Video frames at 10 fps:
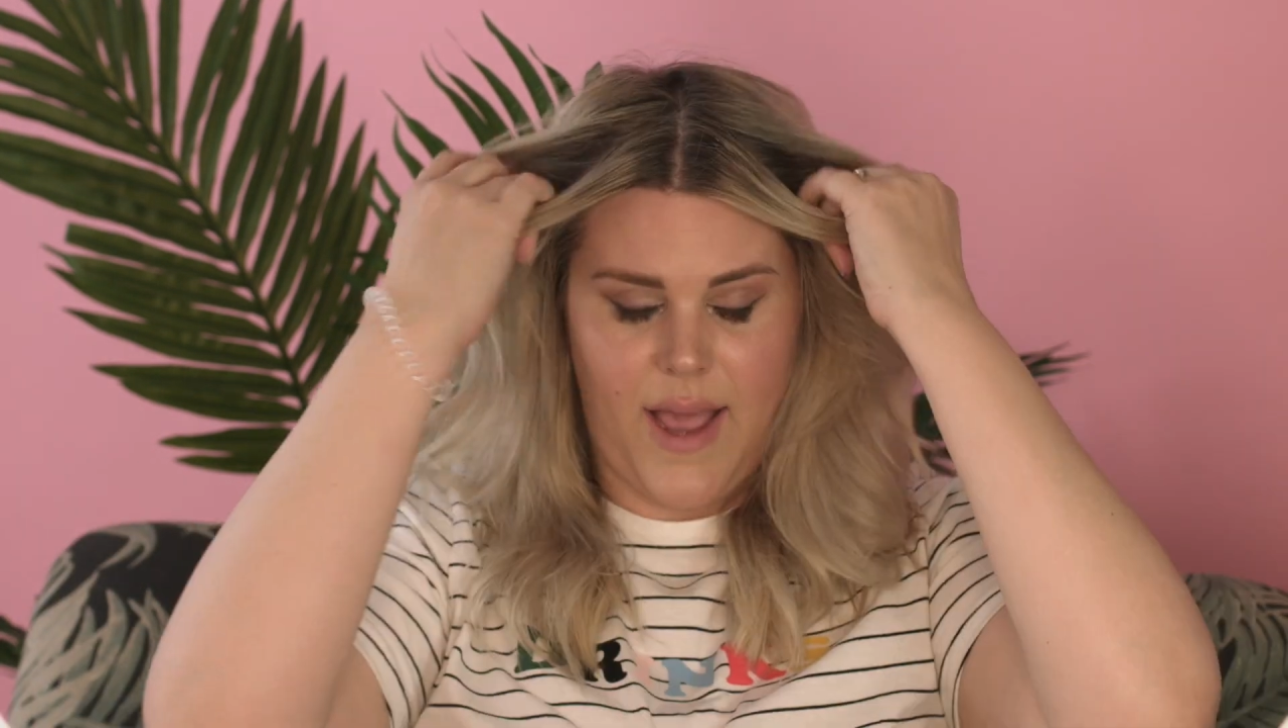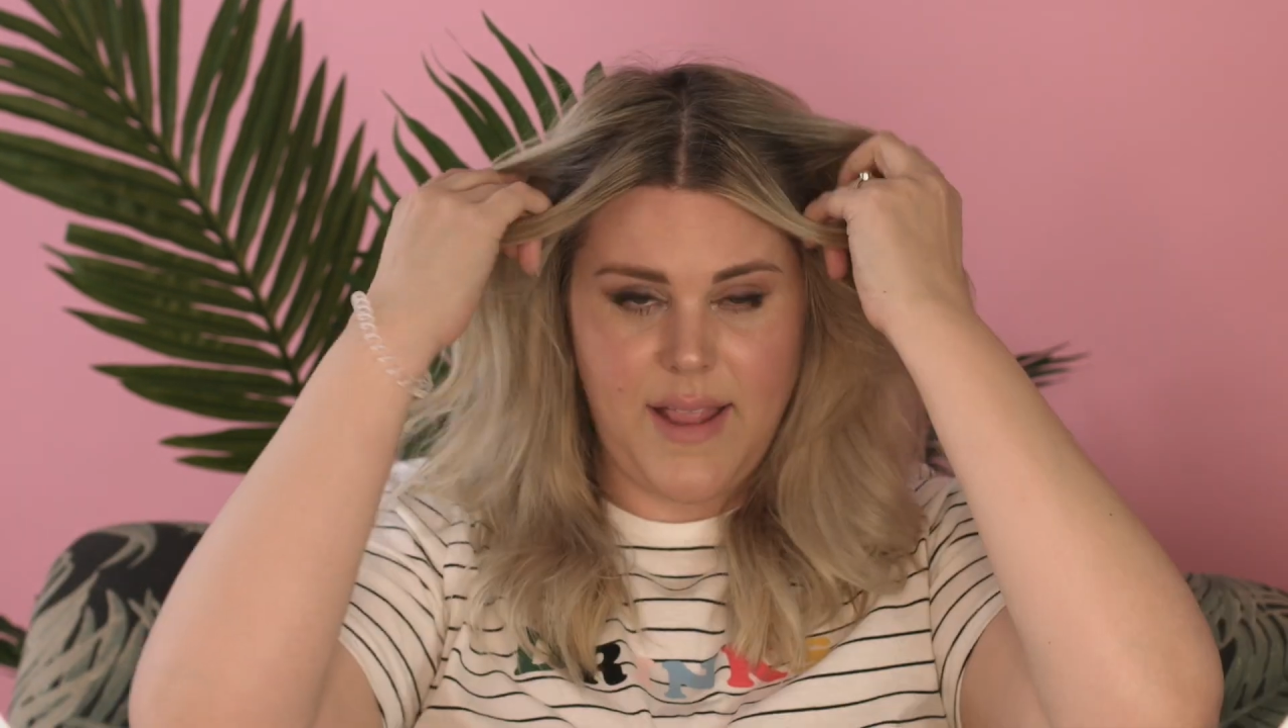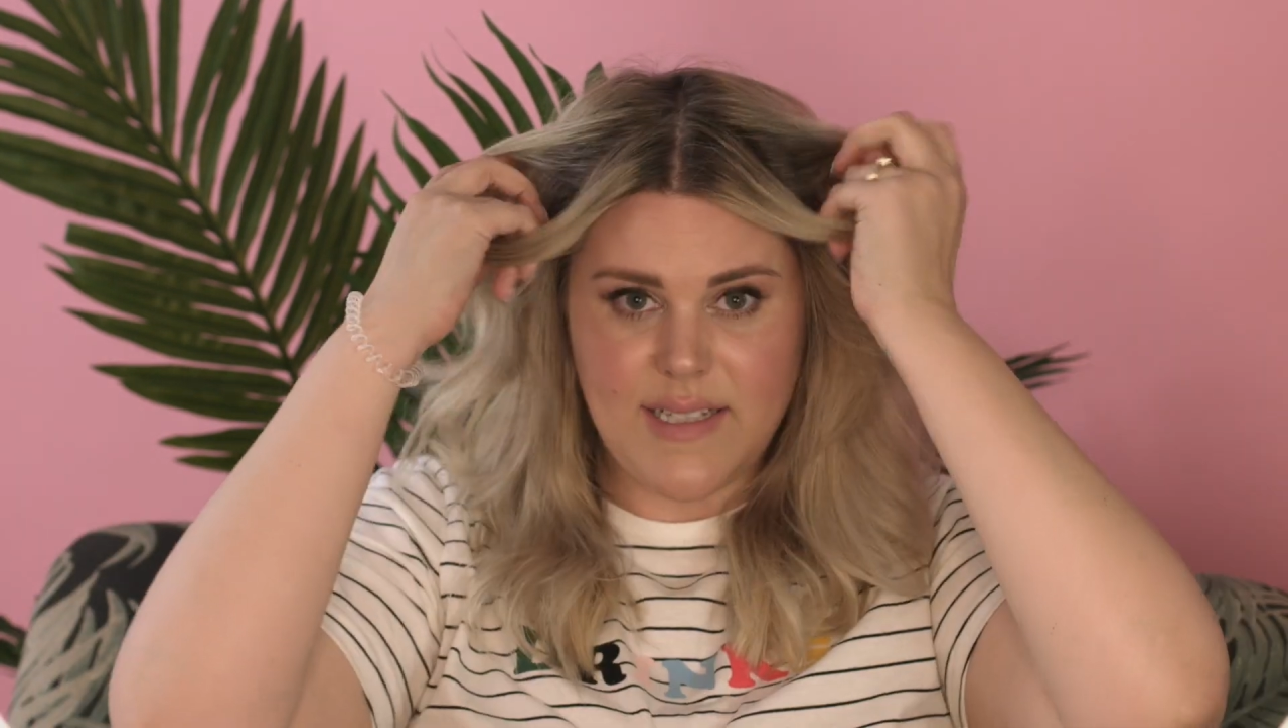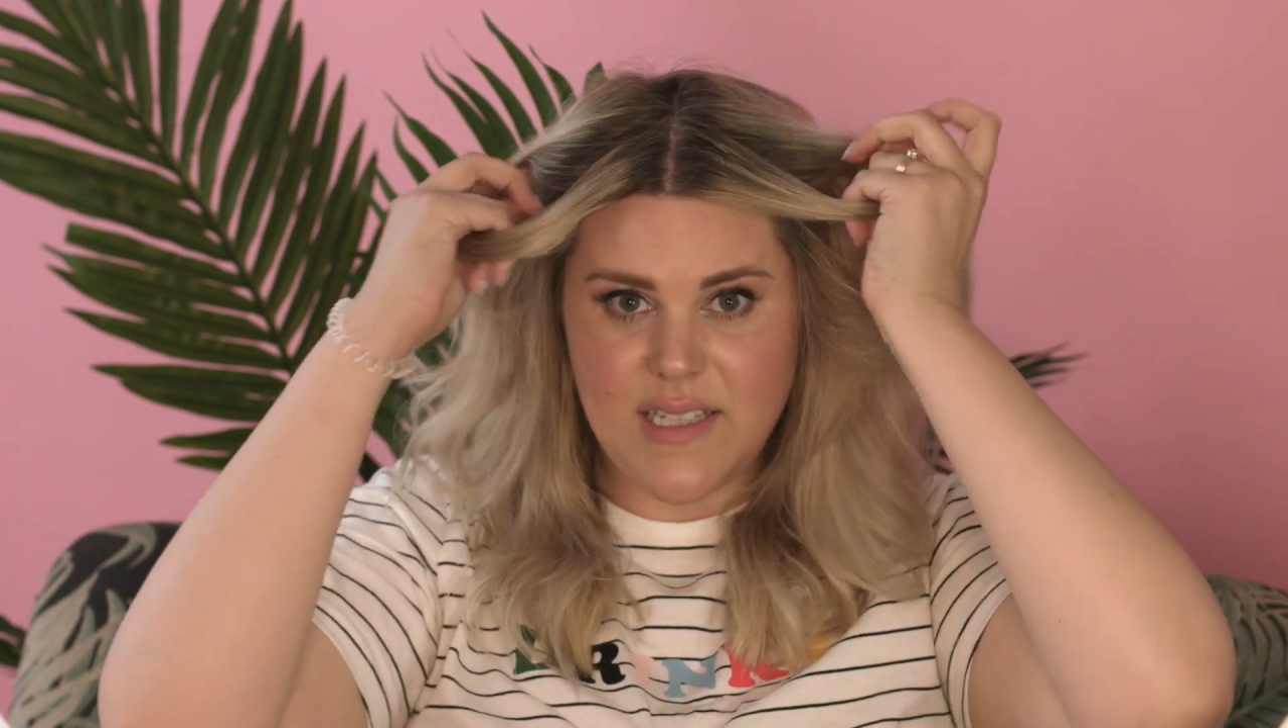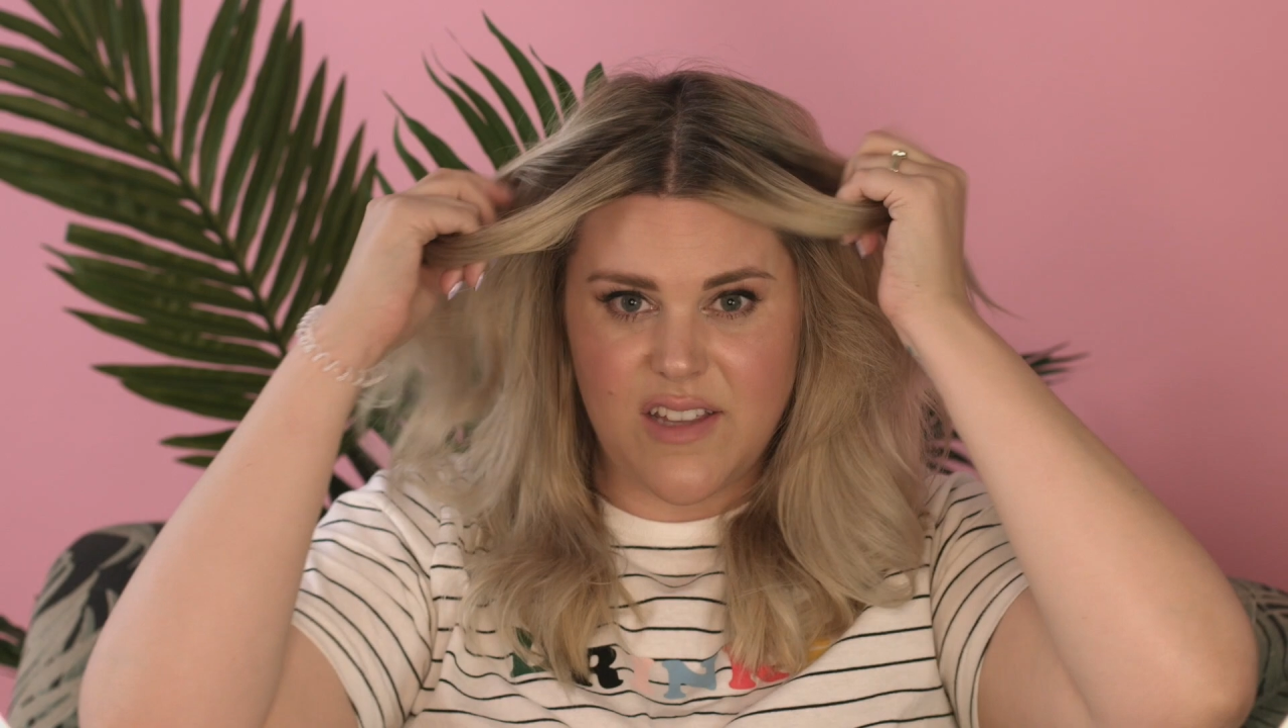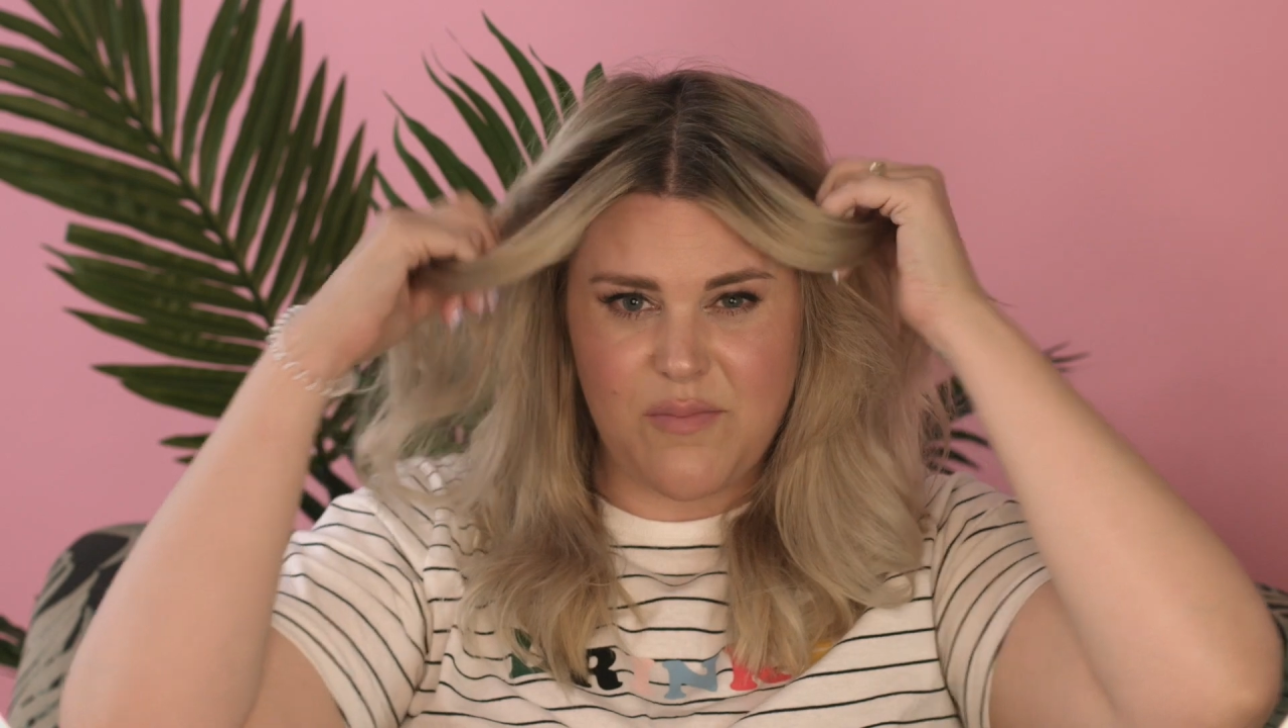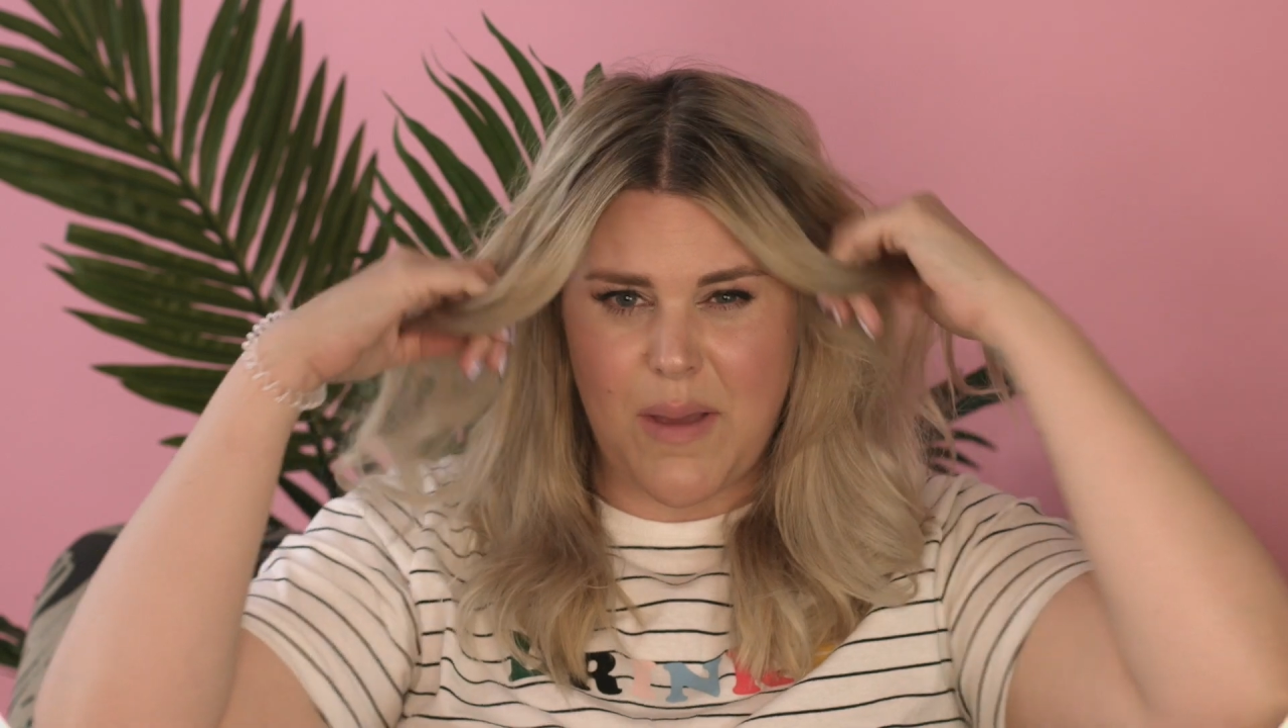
I like to leave